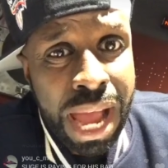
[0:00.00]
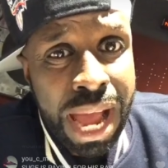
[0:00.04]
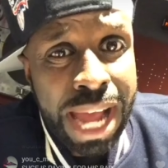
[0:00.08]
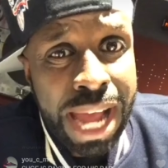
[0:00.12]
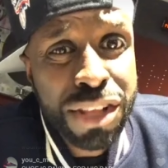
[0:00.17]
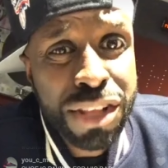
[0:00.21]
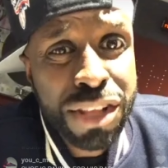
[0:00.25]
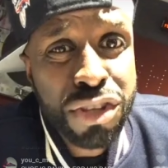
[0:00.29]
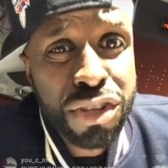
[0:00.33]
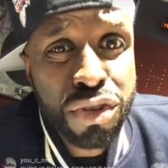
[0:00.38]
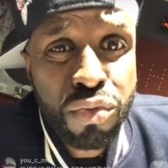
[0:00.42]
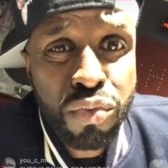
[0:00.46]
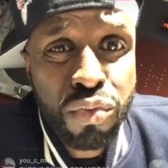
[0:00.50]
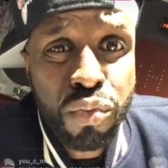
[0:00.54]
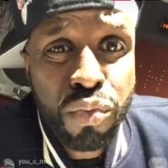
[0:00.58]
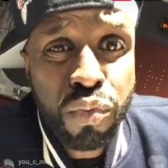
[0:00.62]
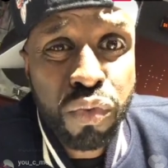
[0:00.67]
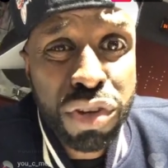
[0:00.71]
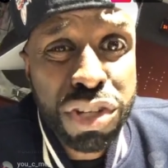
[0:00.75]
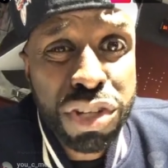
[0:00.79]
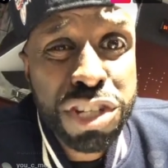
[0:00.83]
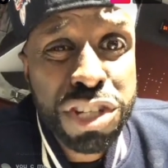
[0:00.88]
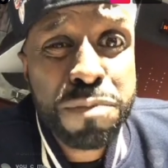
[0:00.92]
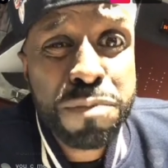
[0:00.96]
I do
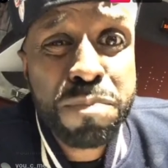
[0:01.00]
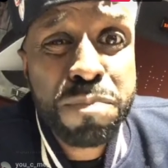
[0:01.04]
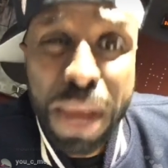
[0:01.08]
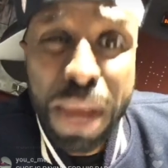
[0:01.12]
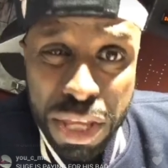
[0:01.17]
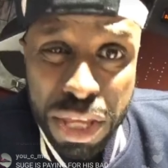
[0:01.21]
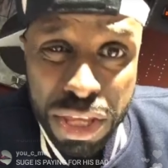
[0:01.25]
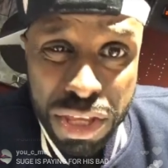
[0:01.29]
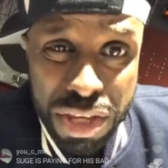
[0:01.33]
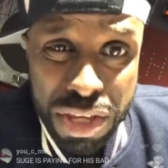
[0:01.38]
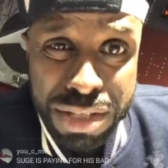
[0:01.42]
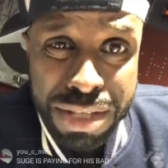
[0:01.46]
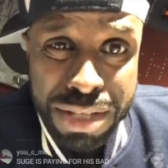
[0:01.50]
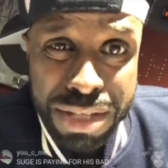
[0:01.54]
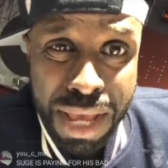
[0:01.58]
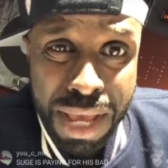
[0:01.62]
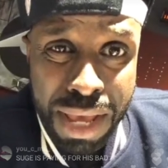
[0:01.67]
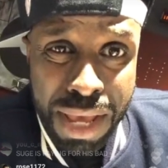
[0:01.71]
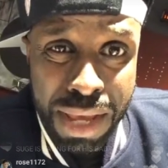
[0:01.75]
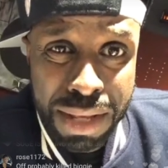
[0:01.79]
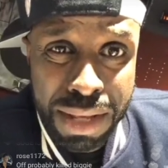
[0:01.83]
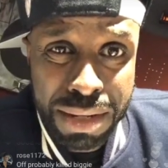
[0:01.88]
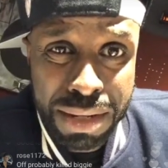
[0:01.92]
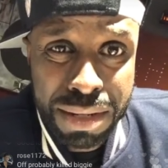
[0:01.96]
respect your
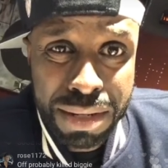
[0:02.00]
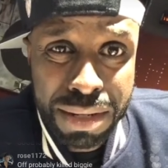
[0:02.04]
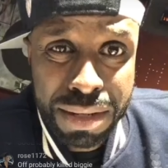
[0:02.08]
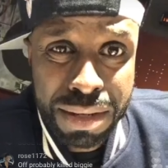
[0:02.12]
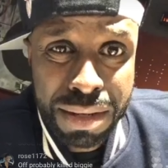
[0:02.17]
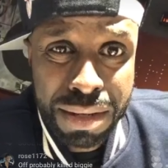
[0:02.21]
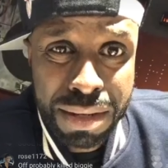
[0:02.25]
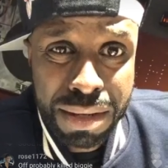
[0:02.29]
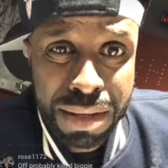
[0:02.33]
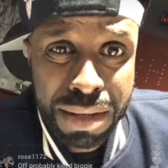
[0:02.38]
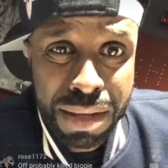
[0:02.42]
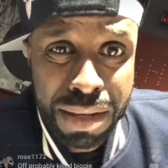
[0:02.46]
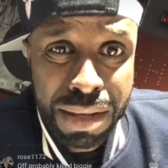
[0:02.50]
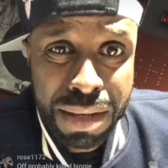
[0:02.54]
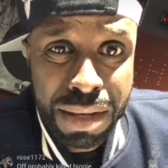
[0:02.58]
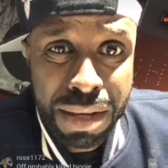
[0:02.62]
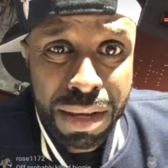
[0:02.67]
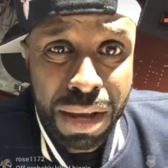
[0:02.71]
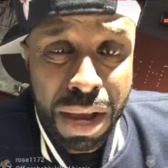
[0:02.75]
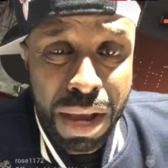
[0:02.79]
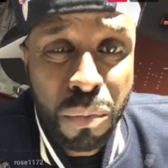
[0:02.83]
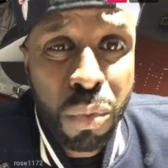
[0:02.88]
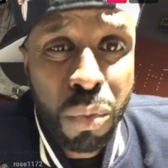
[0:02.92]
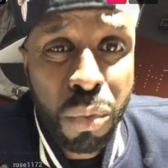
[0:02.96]
dad
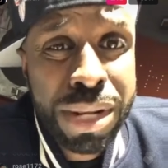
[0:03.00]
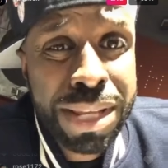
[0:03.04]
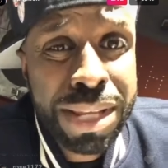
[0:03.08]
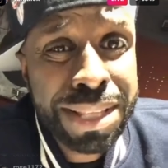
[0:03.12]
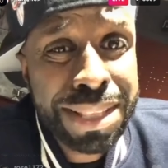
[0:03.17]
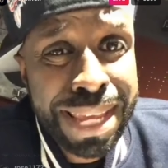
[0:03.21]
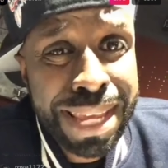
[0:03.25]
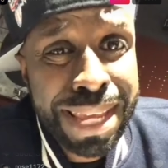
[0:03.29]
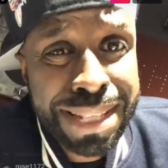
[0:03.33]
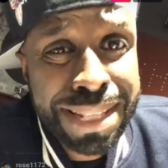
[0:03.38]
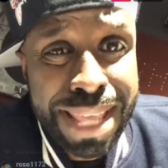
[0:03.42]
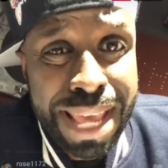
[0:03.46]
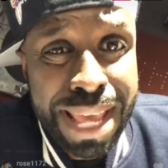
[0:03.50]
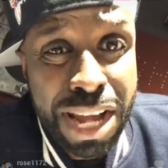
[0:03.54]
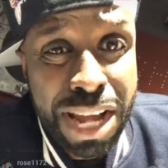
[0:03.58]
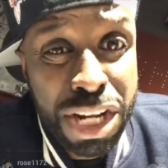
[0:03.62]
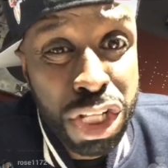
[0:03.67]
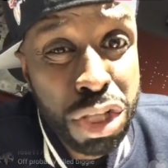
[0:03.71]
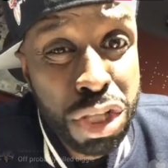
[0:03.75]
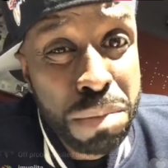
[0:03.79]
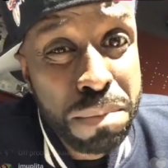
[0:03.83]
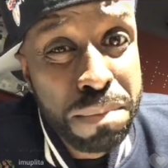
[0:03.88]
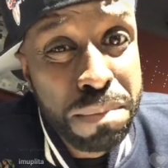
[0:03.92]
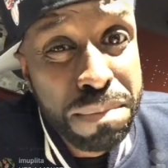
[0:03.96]
and what he laid down
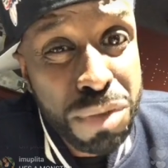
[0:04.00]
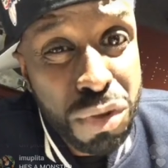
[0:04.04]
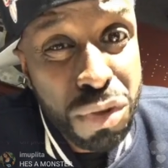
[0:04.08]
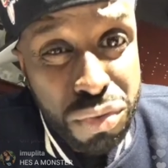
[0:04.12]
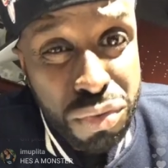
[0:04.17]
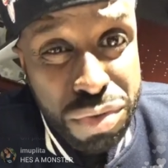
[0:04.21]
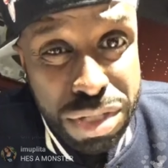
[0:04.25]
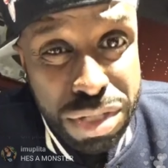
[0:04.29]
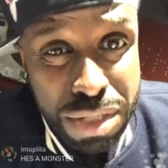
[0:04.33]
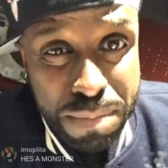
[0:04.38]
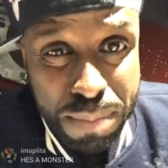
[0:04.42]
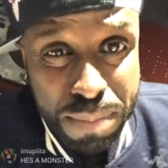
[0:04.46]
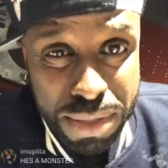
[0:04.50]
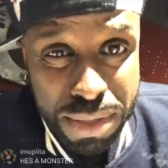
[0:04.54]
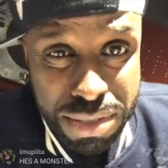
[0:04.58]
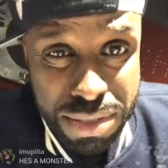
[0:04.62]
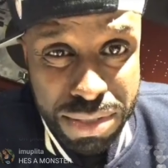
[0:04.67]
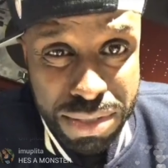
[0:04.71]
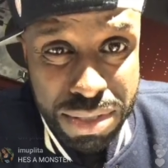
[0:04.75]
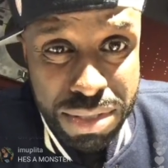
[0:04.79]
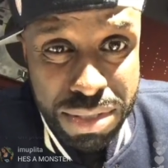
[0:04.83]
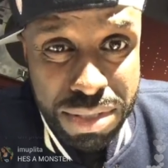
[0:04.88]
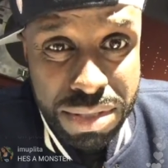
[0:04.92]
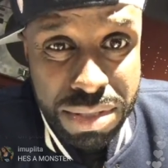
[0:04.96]
in the music
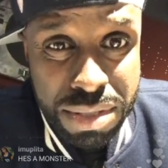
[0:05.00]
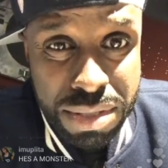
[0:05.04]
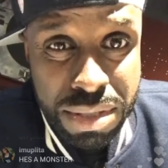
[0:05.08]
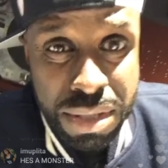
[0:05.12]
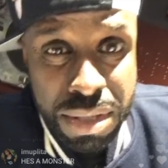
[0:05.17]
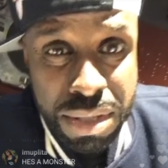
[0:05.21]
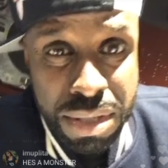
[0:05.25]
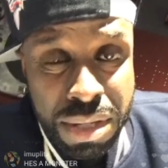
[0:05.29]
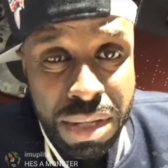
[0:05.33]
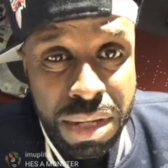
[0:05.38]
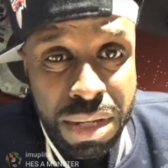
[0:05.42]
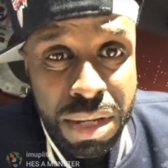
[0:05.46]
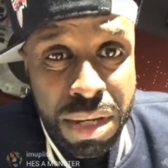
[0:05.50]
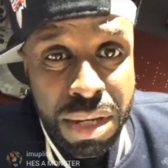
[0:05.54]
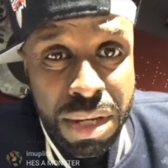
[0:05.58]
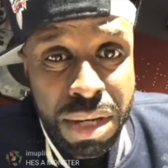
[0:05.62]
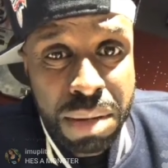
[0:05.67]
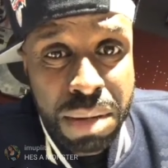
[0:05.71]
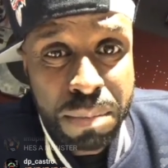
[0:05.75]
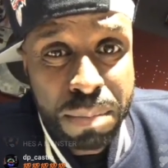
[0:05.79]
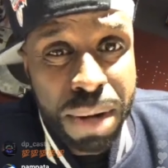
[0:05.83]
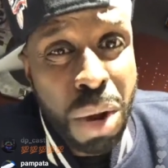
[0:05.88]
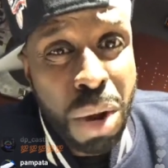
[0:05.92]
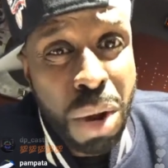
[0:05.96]
business.
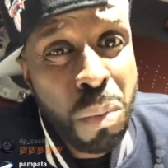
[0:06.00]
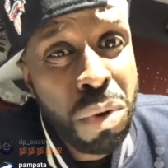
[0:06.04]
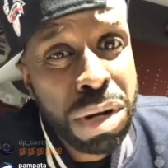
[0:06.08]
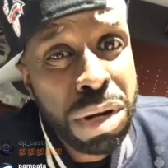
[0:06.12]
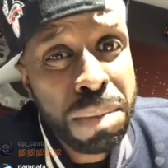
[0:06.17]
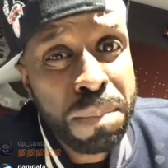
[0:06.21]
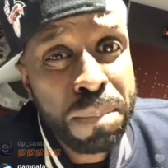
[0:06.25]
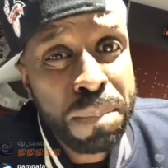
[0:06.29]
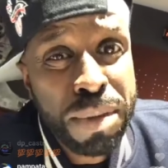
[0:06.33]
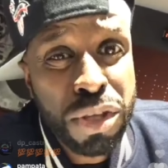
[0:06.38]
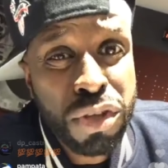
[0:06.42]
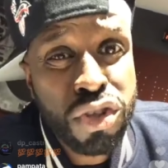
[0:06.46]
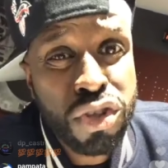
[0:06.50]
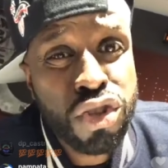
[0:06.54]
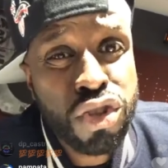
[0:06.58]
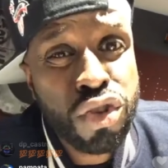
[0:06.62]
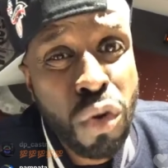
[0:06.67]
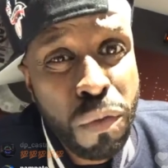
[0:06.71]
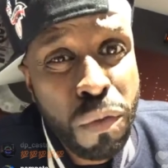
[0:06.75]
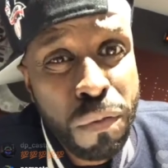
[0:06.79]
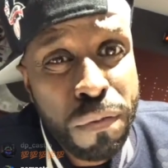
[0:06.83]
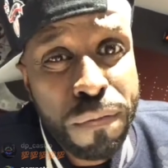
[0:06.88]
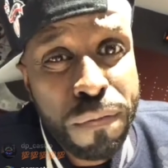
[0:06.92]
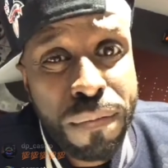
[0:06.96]
But I want to be
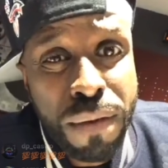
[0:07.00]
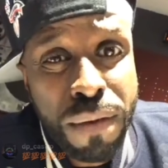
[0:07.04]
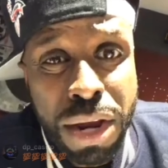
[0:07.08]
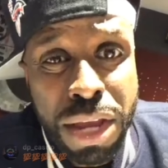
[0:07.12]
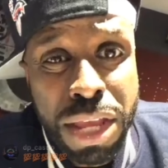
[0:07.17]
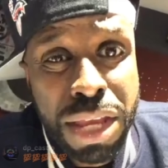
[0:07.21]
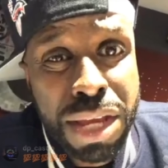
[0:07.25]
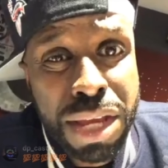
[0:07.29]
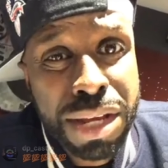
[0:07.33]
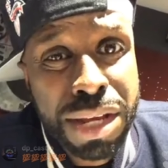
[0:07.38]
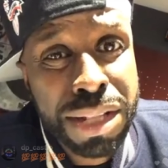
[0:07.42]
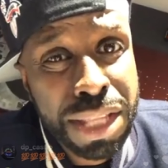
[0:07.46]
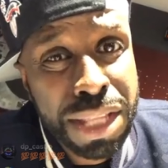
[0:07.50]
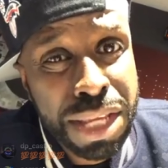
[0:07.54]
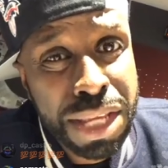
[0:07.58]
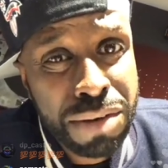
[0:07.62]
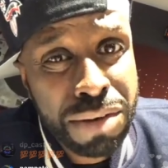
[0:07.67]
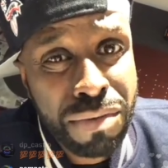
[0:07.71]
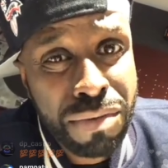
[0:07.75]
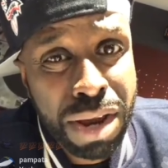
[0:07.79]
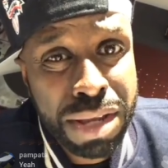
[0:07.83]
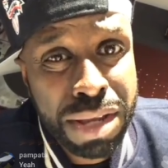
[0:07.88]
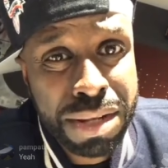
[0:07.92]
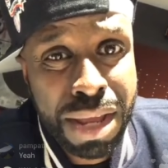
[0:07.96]
so fucking
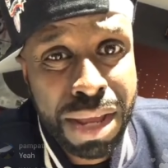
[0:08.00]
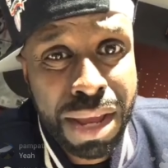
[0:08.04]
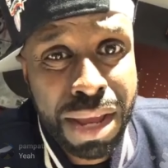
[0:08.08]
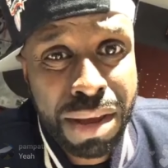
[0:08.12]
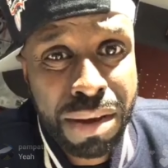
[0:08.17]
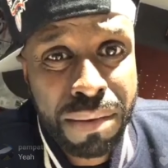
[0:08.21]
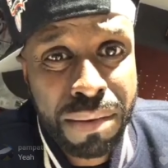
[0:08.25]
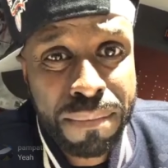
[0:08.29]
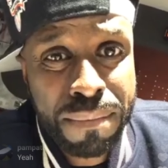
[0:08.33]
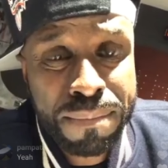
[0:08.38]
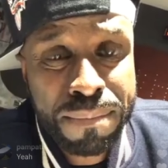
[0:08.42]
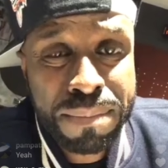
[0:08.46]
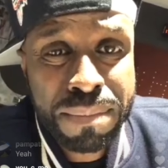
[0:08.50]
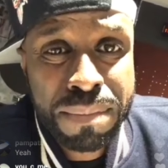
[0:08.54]
clear right now.